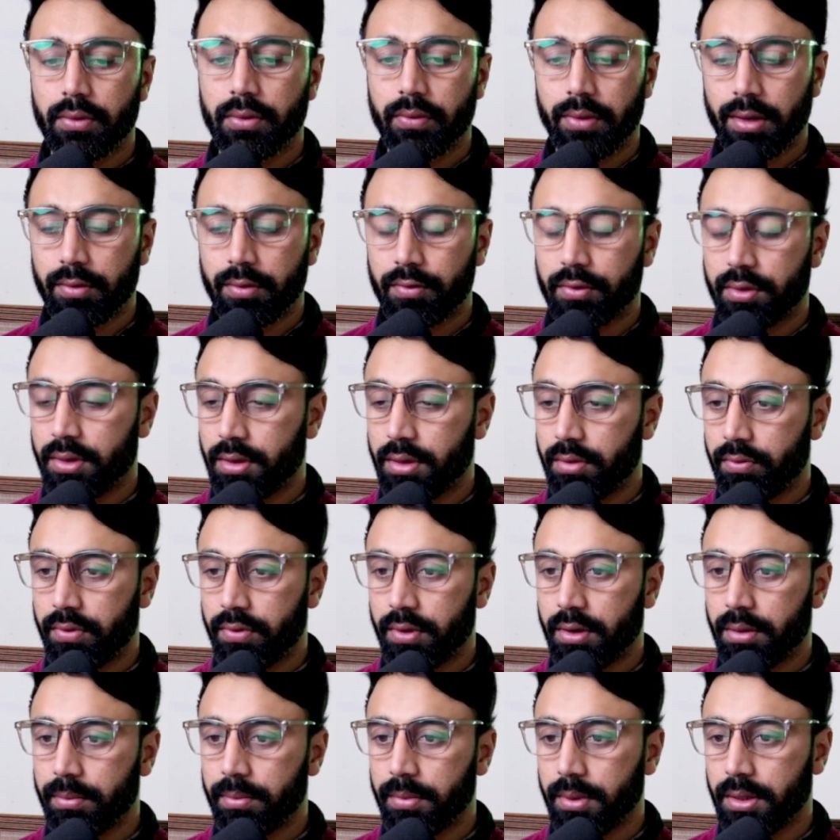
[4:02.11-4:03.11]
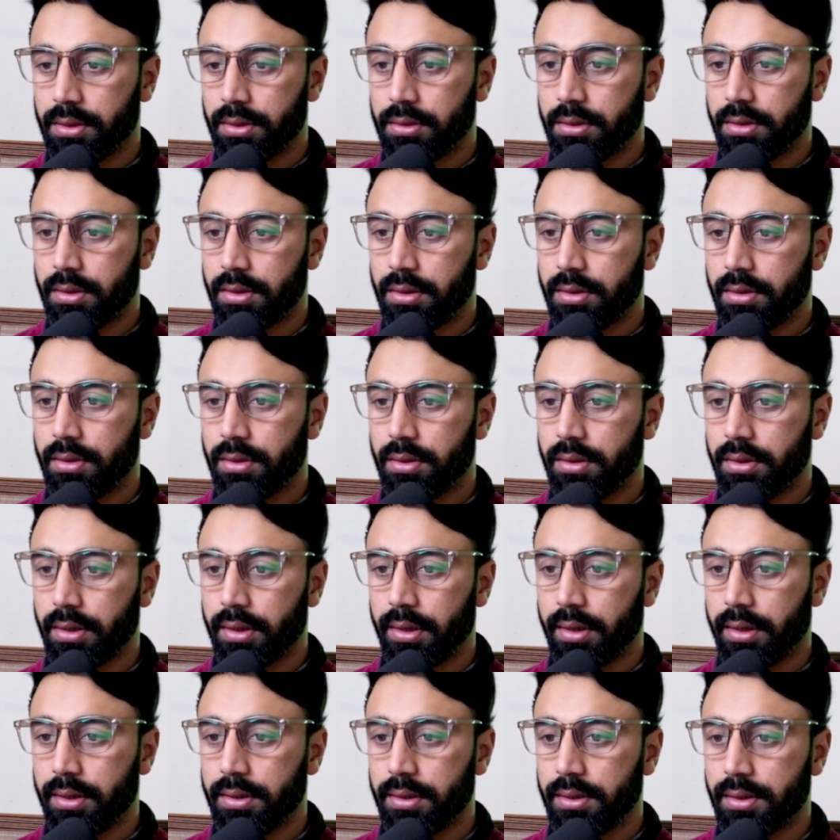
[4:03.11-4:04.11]
to confirm either it
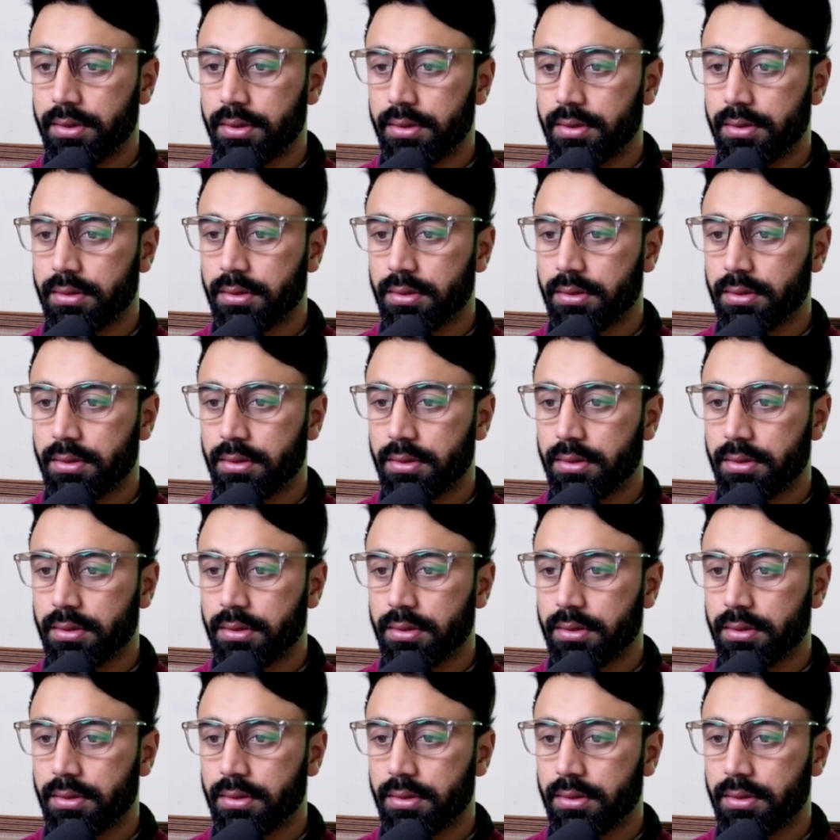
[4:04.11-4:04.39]
is